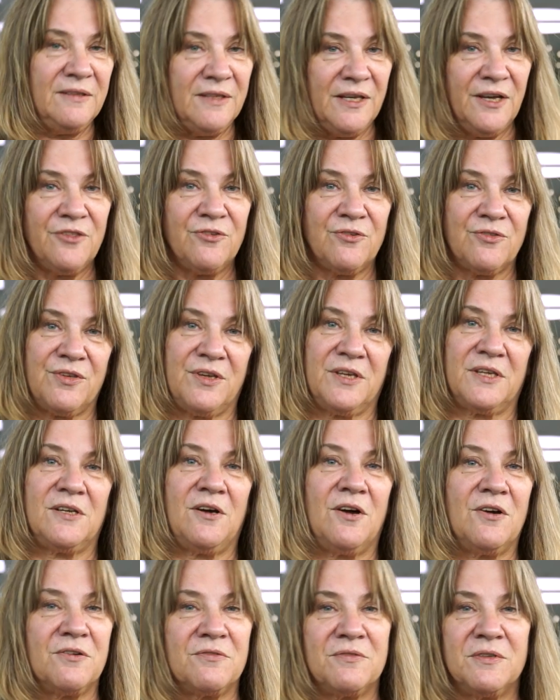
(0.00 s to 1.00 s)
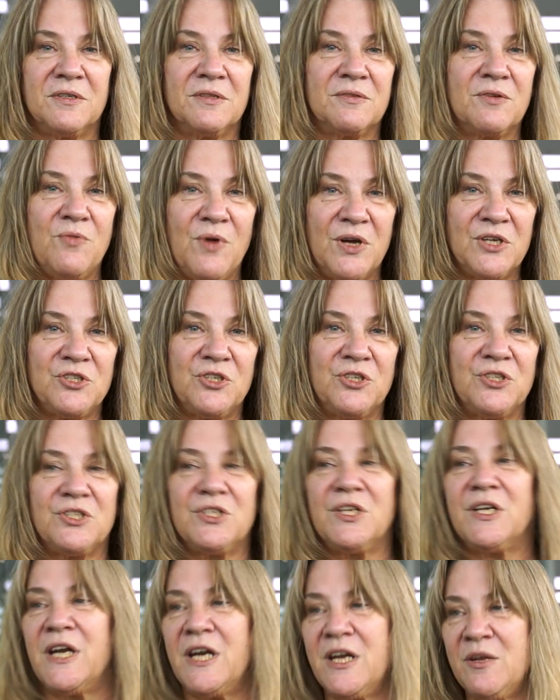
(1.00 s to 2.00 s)
The other thing are the
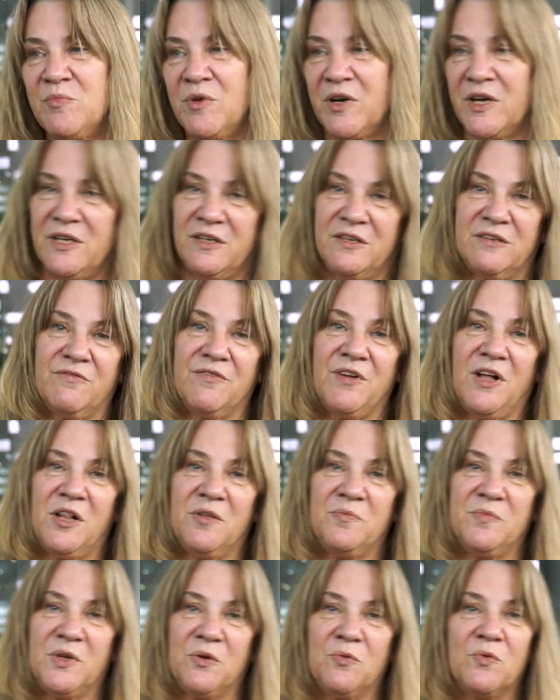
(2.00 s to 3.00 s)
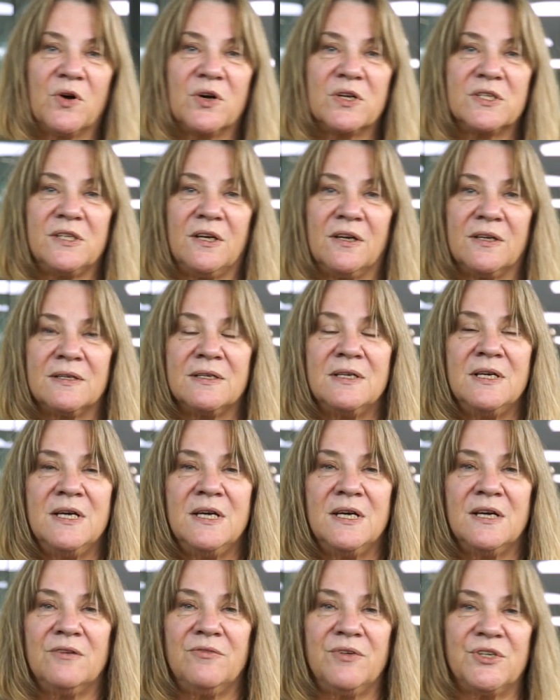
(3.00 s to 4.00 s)
questions that anybody in development works on,
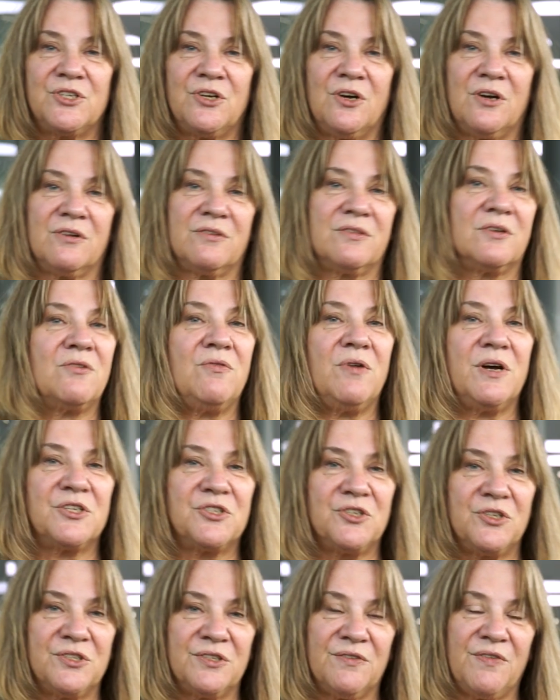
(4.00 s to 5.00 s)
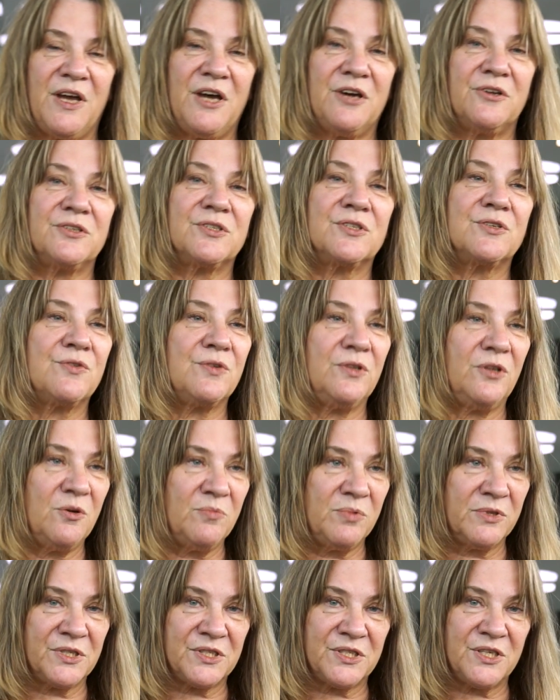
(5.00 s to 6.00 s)
which are the questions of how does
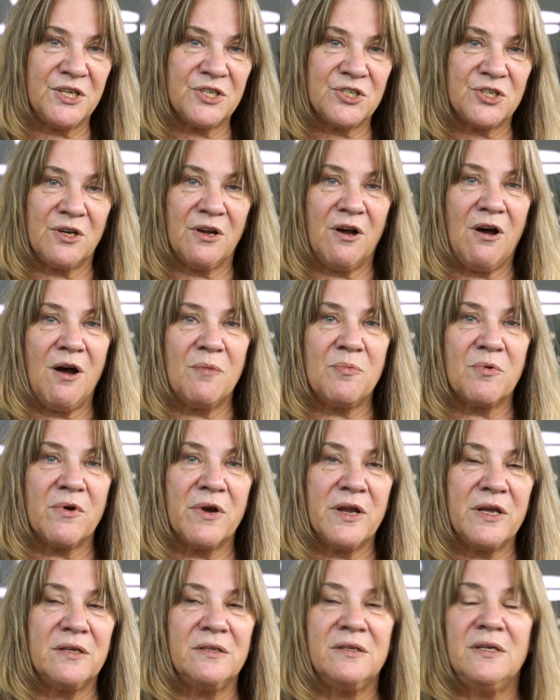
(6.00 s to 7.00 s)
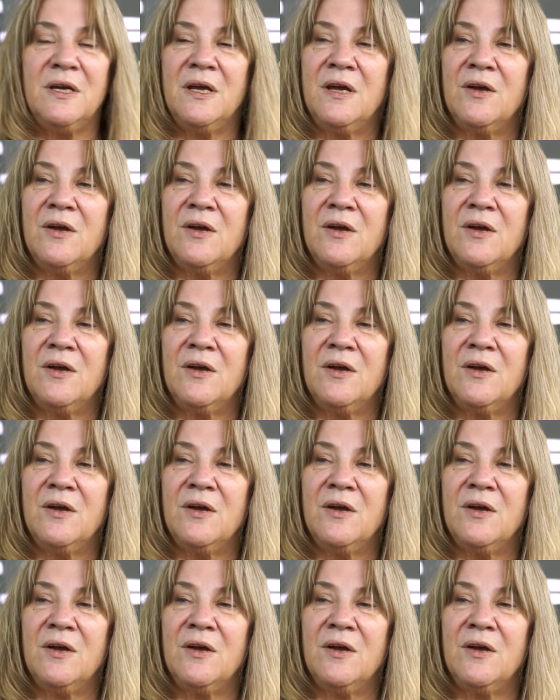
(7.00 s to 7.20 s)
globalization operate?